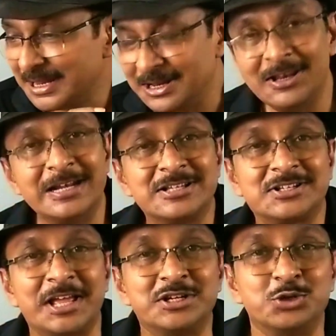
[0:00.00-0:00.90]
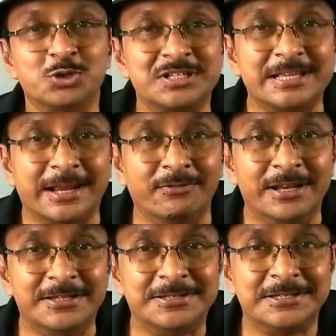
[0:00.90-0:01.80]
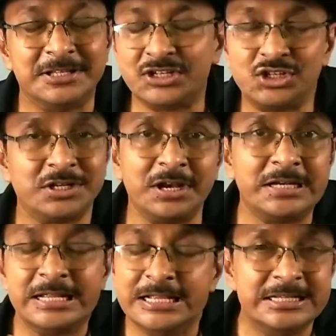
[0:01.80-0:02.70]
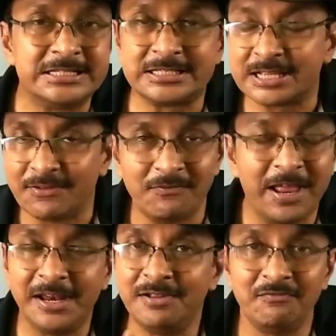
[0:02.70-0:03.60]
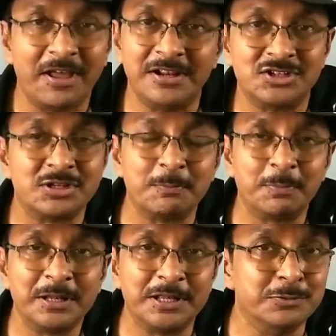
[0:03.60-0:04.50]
Now let us get into the secret. The secret is very, very simple.